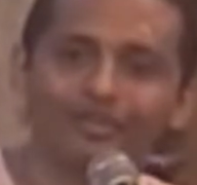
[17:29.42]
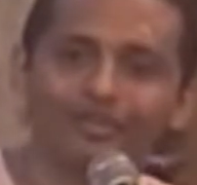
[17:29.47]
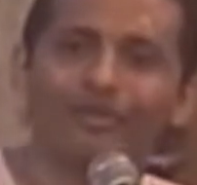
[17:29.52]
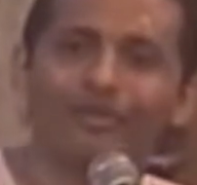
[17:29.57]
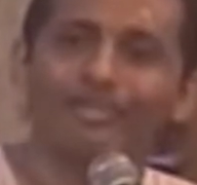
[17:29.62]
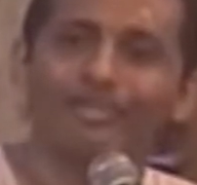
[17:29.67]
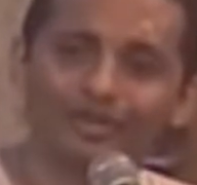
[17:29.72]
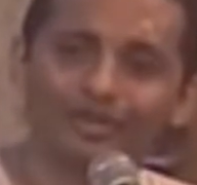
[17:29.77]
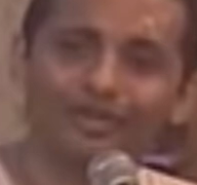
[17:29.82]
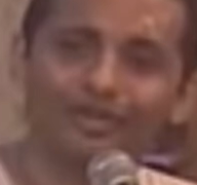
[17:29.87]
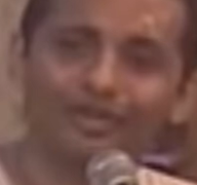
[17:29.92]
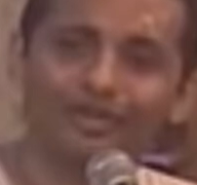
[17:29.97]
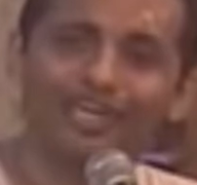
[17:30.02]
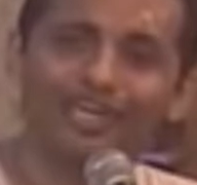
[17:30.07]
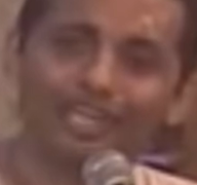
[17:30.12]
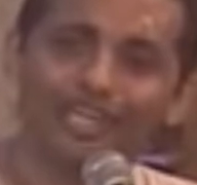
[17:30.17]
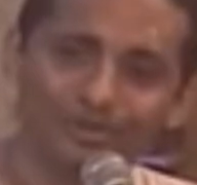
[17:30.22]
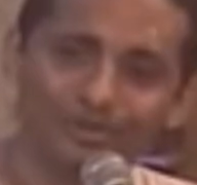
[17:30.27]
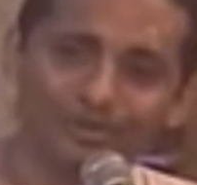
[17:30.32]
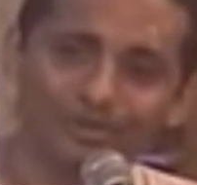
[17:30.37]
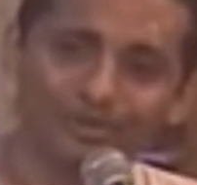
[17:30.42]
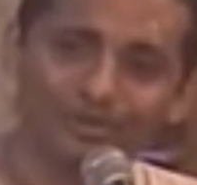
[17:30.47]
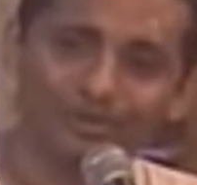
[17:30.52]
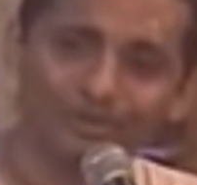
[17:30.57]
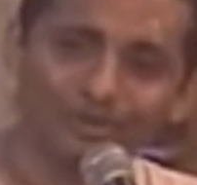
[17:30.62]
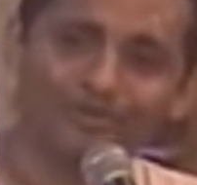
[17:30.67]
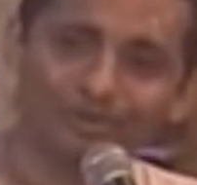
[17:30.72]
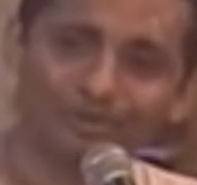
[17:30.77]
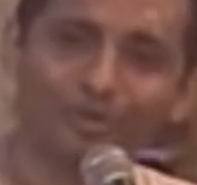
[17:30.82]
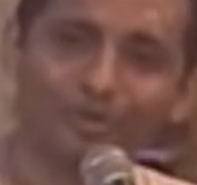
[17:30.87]
What does Raghunath Das
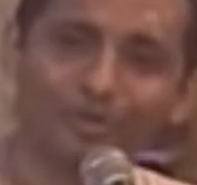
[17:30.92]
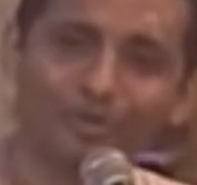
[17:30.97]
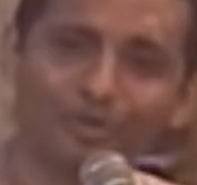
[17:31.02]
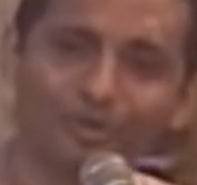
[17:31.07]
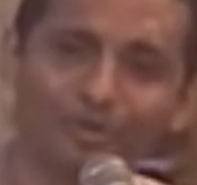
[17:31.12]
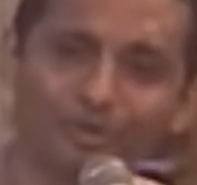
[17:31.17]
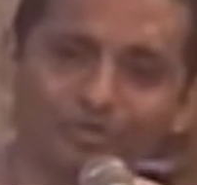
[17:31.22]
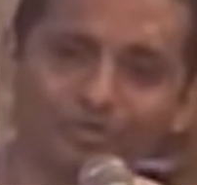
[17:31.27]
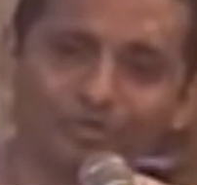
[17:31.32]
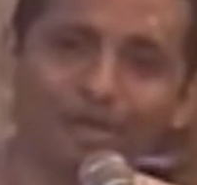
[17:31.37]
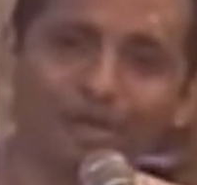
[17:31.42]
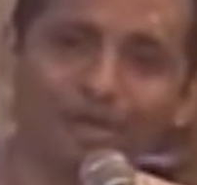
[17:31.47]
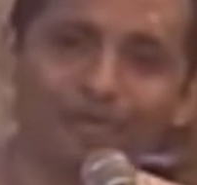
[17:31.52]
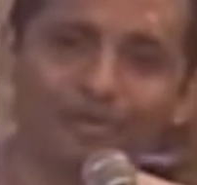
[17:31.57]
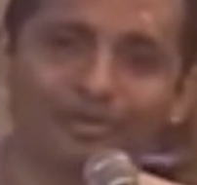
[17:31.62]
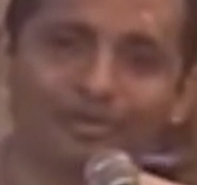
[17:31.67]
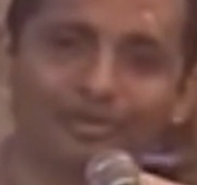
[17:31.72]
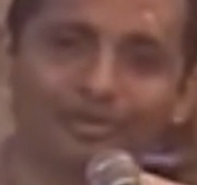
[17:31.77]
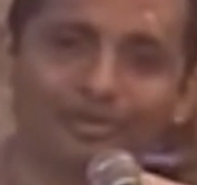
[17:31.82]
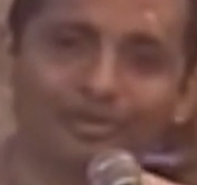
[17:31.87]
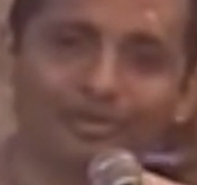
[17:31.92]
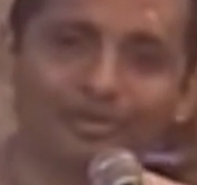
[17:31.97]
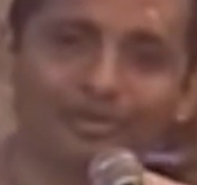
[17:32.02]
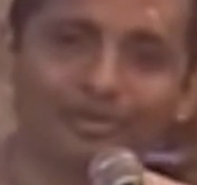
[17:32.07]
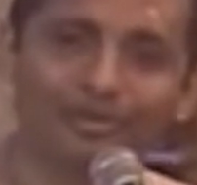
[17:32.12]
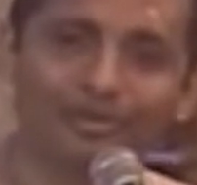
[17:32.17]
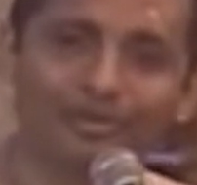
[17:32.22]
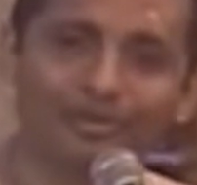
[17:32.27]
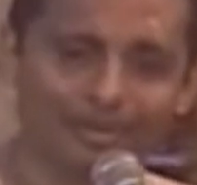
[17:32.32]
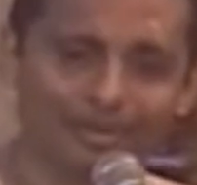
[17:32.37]
Goswami know about Mahaprabhu?
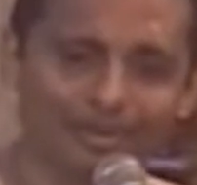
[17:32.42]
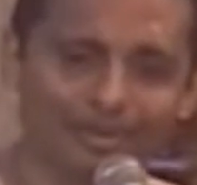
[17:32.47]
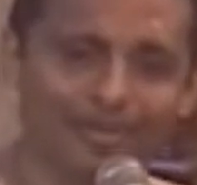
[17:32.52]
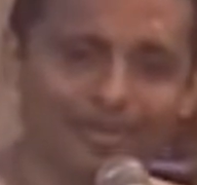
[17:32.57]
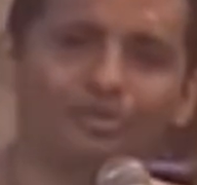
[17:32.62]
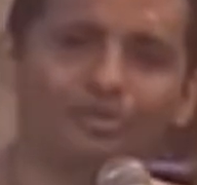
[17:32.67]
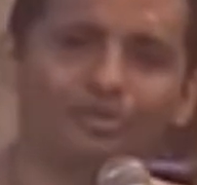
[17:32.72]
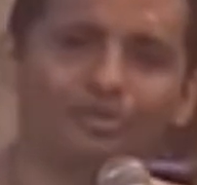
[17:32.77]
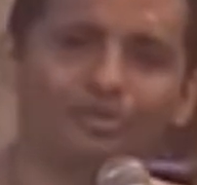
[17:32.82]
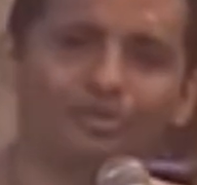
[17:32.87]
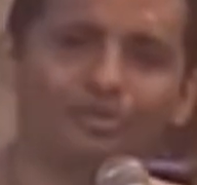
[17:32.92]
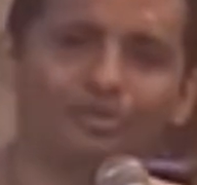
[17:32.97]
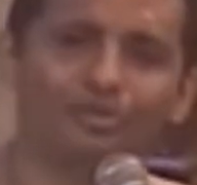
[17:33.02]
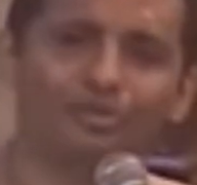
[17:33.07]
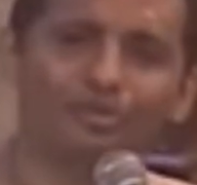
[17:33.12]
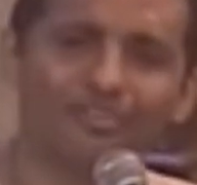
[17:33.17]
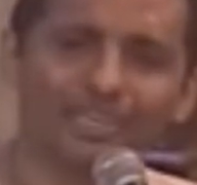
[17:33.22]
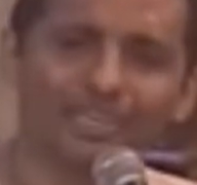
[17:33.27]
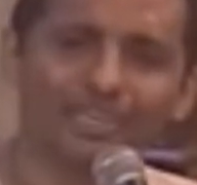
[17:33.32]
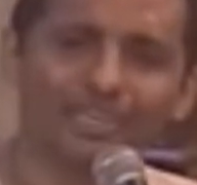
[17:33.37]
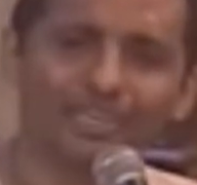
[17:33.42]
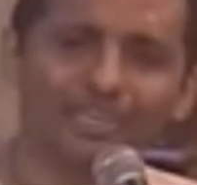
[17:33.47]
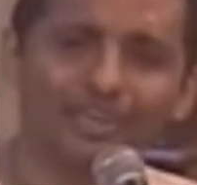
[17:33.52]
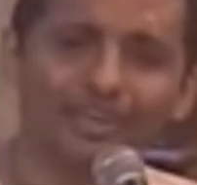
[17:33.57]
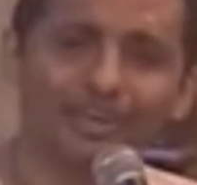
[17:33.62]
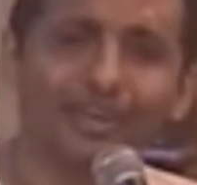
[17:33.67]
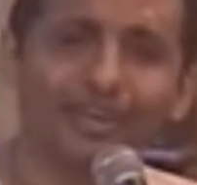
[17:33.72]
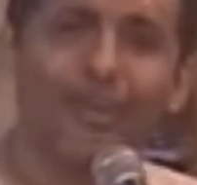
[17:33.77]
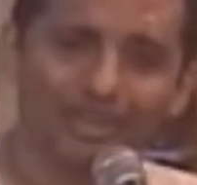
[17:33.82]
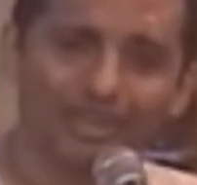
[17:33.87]
Sanatana Goswami would have
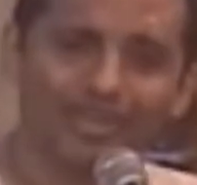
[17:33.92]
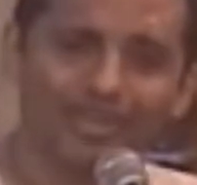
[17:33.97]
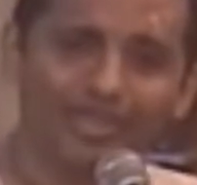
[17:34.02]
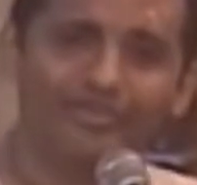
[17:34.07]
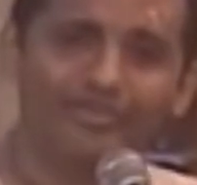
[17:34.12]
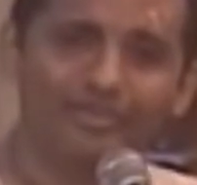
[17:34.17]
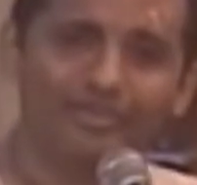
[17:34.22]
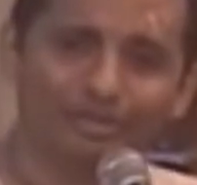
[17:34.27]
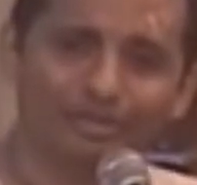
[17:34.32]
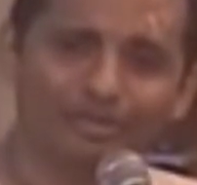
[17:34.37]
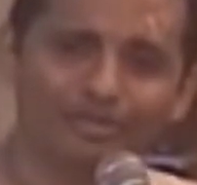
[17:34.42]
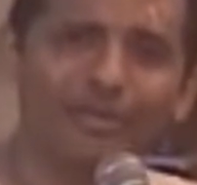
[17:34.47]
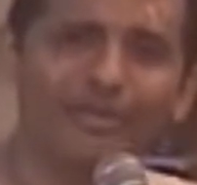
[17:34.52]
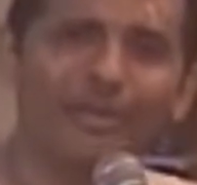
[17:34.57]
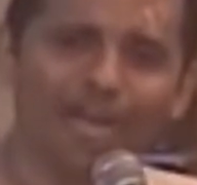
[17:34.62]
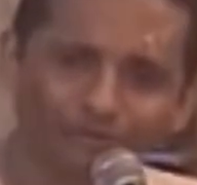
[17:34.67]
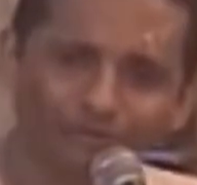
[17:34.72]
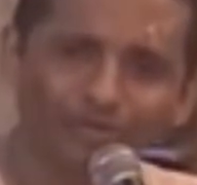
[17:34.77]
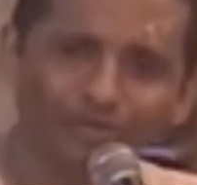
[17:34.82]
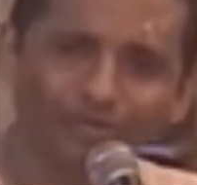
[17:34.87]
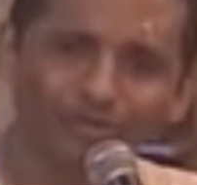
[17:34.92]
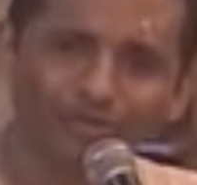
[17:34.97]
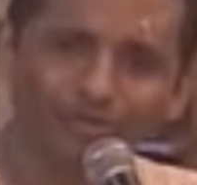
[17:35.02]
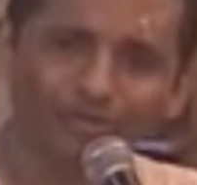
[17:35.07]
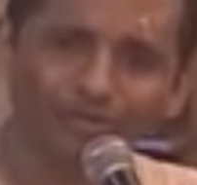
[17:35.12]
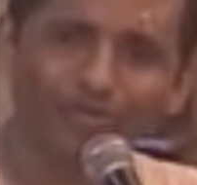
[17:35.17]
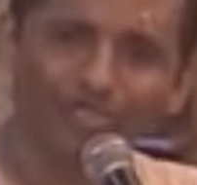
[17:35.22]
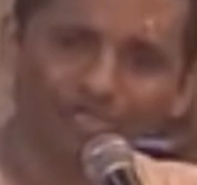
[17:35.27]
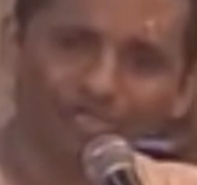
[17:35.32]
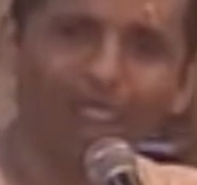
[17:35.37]
said, oh, he was the one. I have
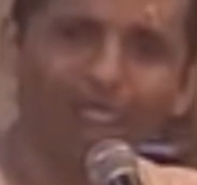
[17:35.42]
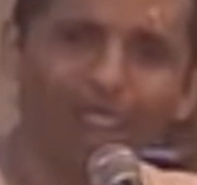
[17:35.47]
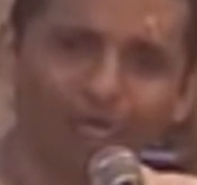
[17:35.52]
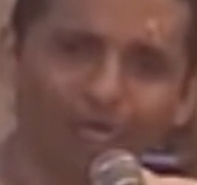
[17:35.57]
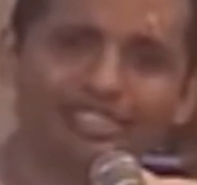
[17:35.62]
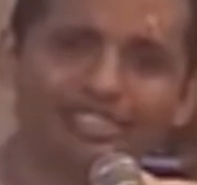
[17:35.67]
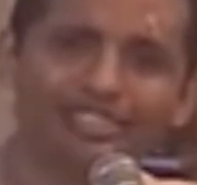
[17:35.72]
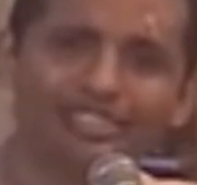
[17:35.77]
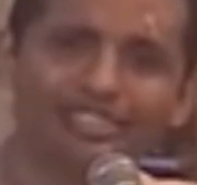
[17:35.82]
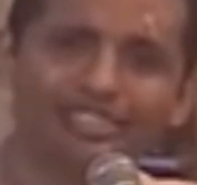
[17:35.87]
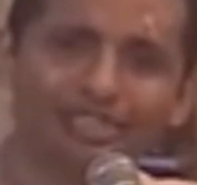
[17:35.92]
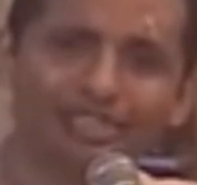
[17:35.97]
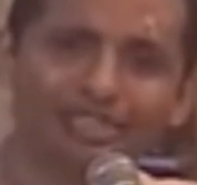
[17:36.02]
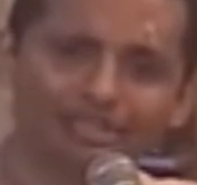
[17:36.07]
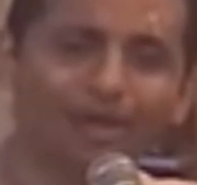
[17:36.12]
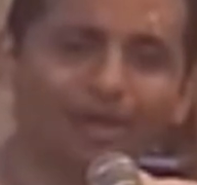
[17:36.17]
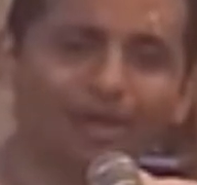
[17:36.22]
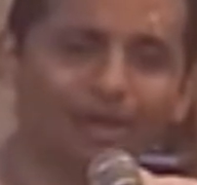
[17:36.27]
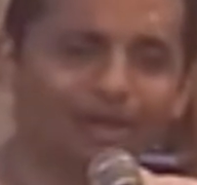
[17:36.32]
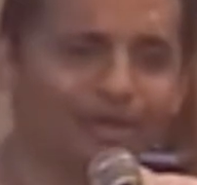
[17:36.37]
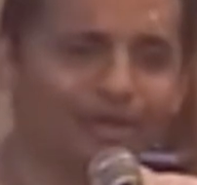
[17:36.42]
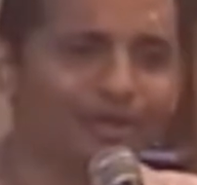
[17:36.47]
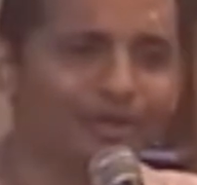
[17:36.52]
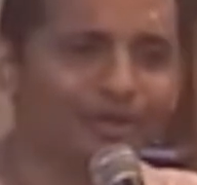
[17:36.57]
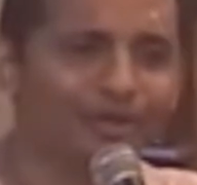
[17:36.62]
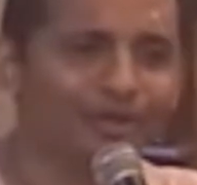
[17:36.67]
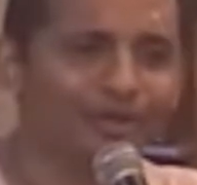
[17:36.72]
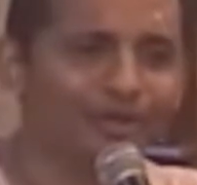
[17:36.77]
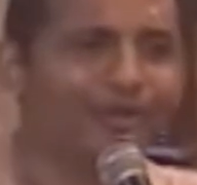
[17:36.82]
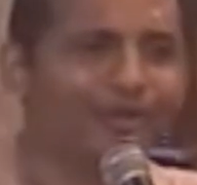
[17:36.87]
so much intimate pastimes with
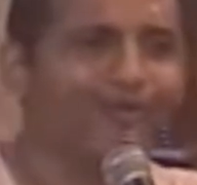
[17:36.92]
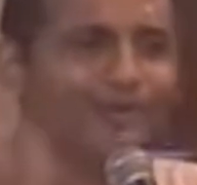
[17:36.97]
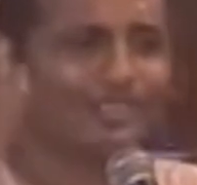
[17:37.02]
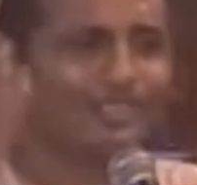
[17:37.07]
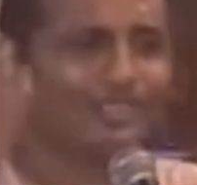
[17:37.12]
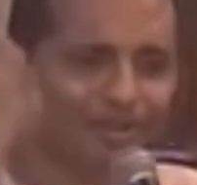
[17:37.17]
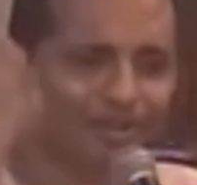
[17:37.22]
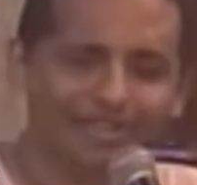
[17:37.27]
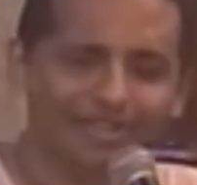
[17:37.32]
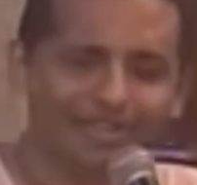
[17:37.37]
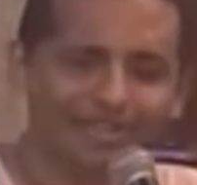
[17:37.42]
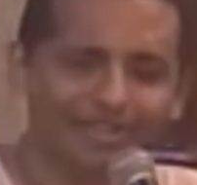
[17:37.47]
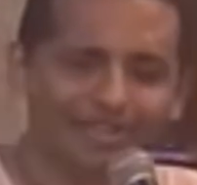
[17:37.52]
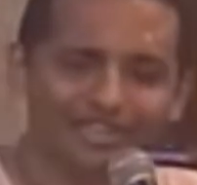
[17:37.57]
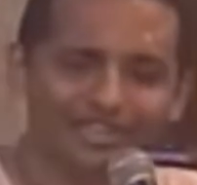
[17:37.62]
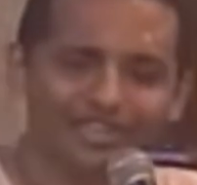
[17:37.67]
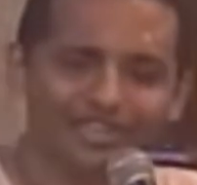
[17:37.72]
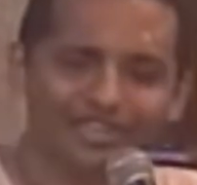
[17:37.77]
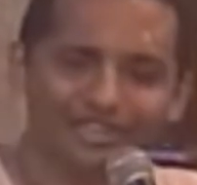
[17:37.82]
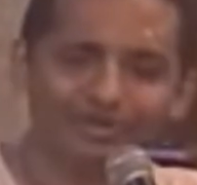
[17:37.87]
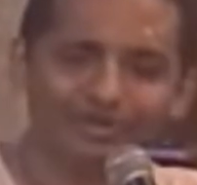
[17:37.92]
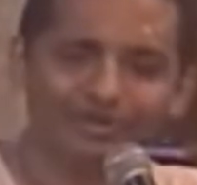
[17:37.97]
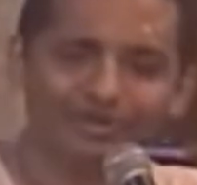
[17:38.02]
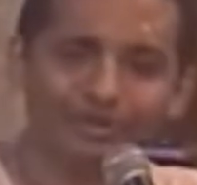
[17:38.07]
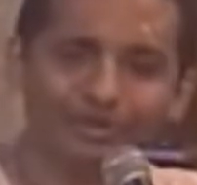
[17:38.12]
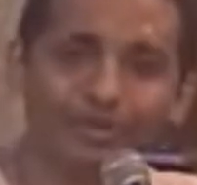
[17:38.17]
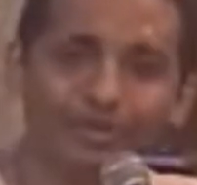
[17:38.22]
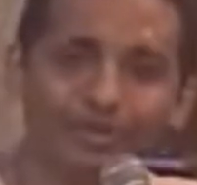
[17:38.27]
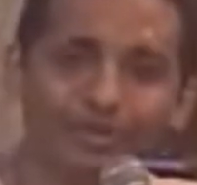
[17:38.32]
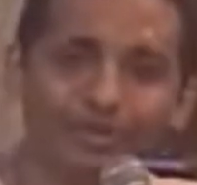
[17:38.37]
Mahaprabhu. What does Raghunath Das
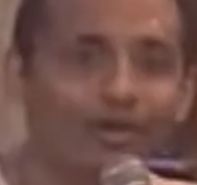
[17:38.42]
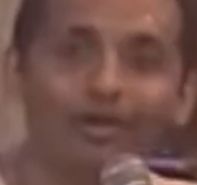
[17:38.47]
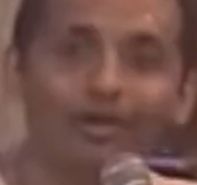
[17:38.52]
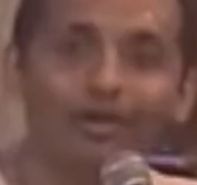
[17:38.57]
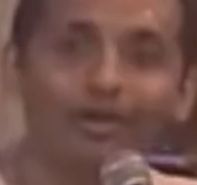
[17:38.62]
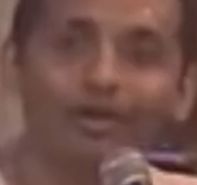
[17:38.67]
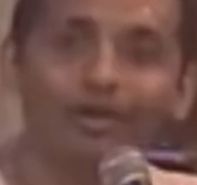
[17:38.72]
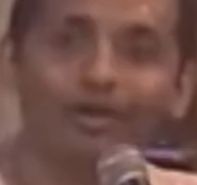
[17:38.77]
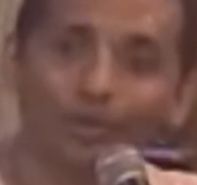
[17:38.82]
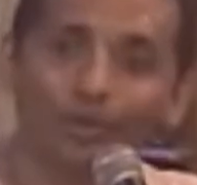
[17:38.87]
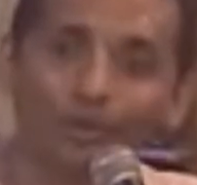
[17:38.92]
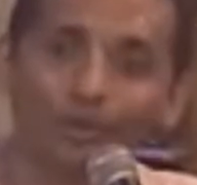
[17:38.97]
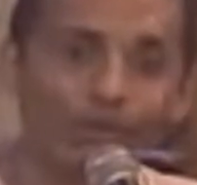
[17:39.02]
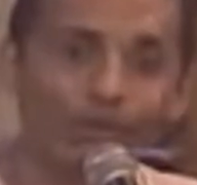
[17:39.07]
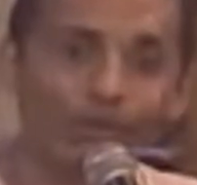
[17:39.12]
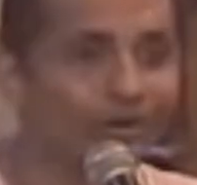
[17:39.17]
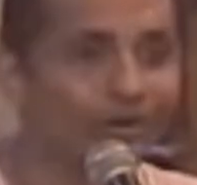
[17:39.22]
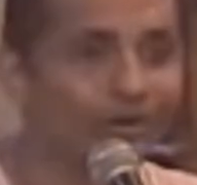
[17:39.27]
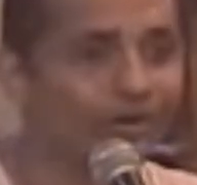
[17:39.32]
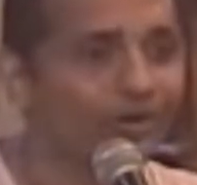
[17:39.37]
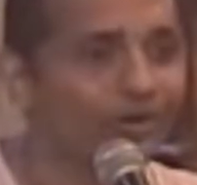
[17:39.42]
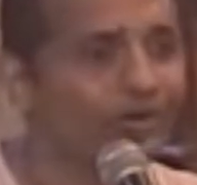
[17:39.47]
Goswami know? No.